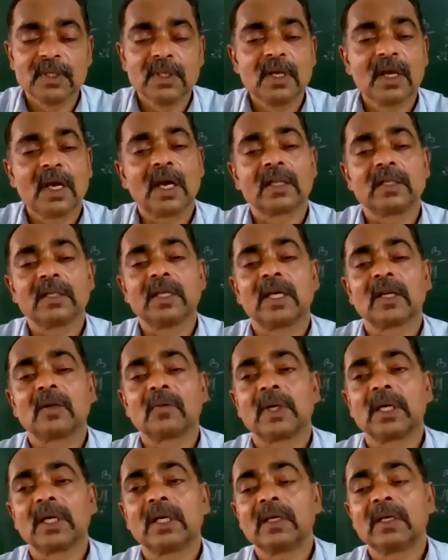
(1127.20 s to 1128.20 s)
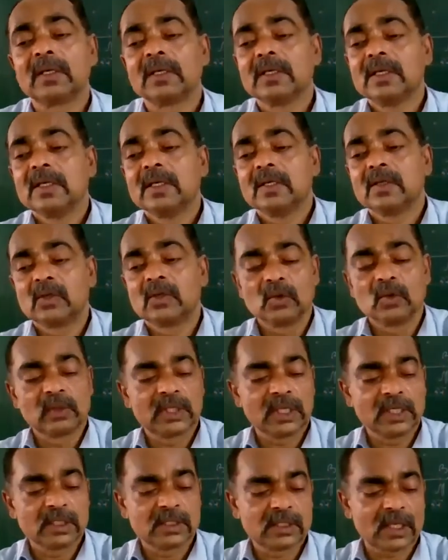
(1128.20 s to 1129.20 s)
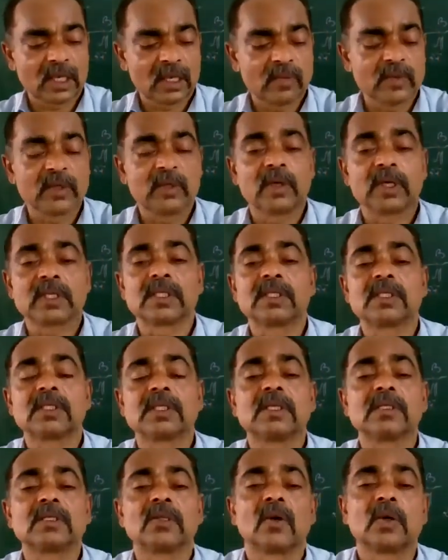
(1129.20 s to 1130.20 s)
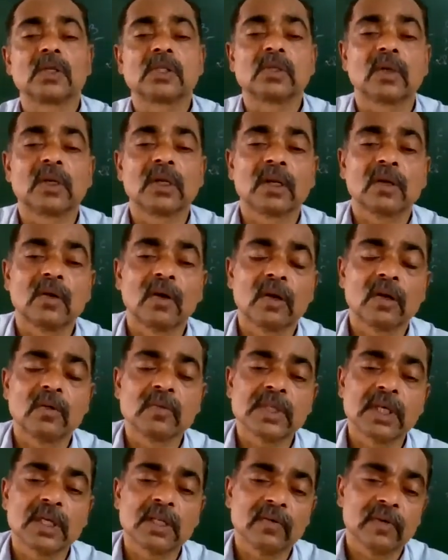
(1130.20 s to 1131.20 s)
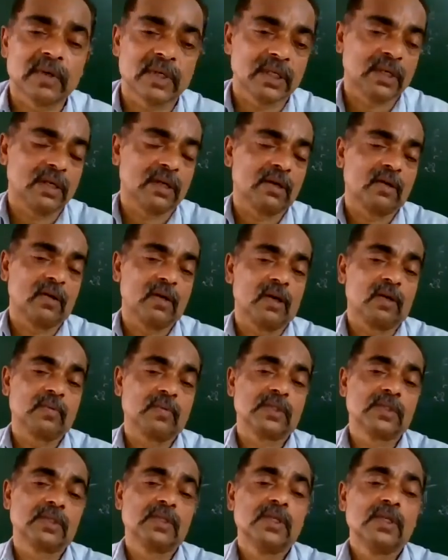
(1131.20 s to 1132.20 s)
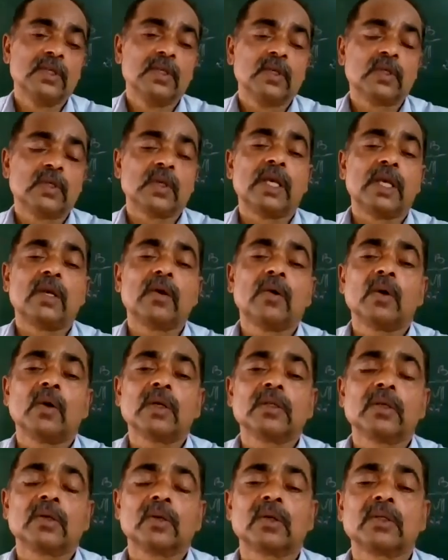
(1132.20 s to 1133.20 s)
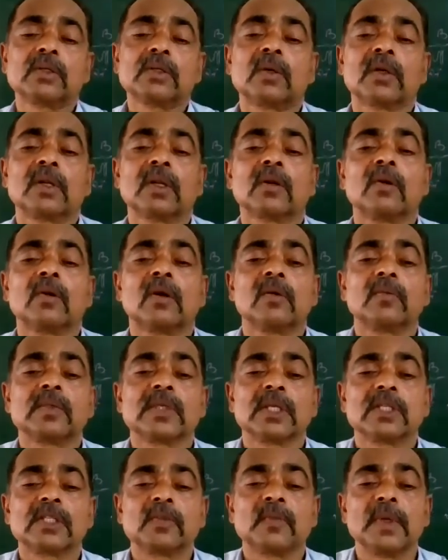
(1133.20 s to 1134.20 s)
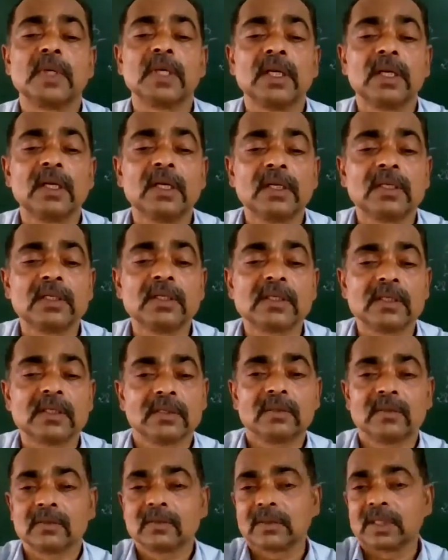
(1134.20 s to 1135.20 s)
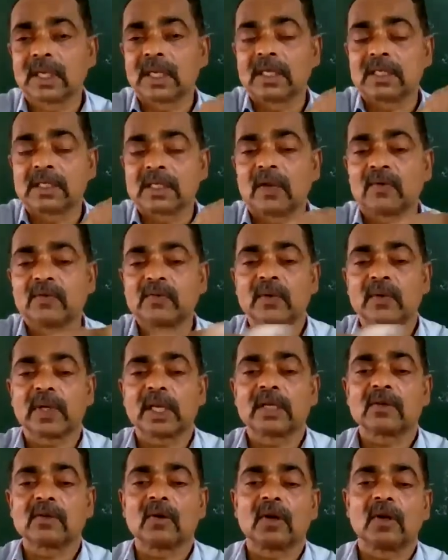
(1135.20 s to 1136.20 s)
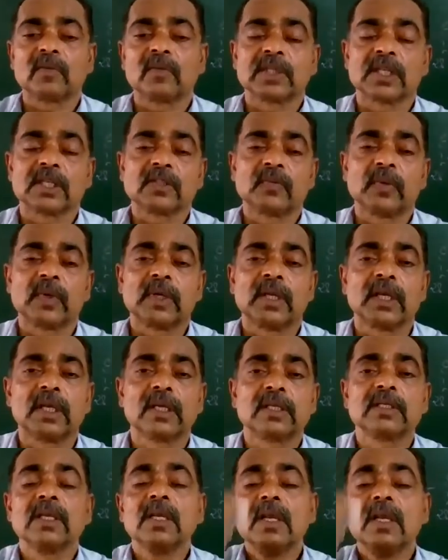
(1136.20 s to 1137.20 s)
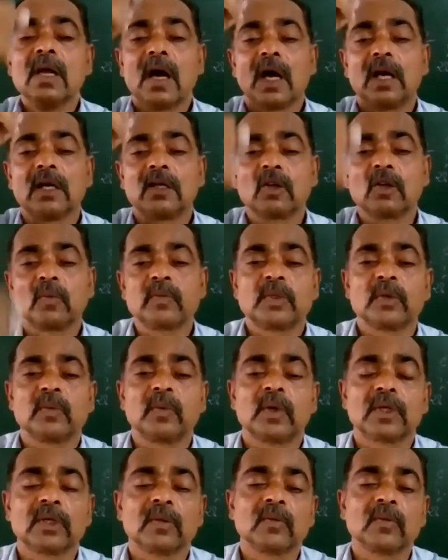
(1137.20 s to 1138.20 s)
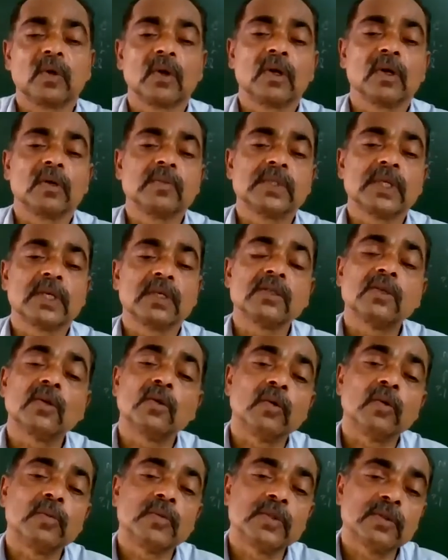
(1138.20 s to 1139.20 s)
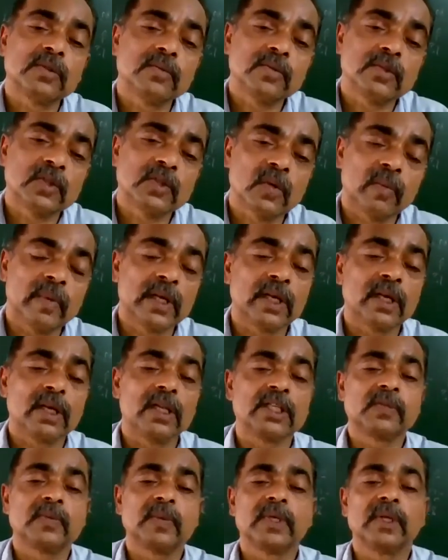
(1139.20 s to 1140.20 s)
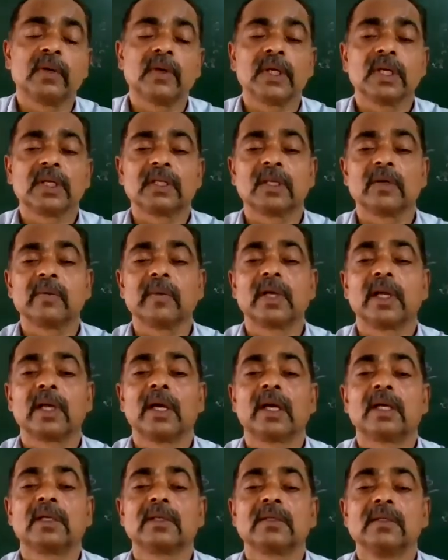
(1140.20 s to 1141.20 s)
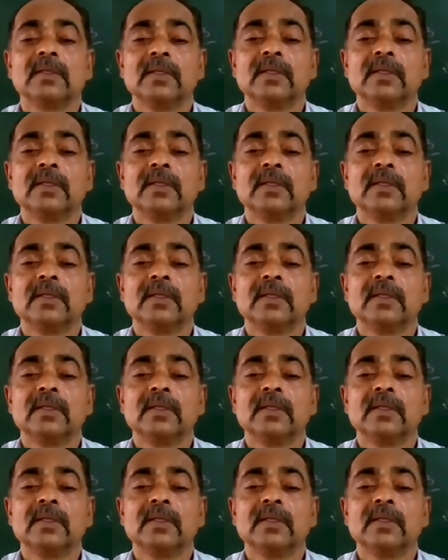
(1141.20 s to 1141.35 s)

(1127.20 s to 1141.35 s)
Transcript: And thereby, 2 things came into existence, the horizontal columns and the vertical columns. So he called the horizontal columns as periods, that is left to right columns as periods, and top to bottom columns as groups. So Mendeley's periodic table had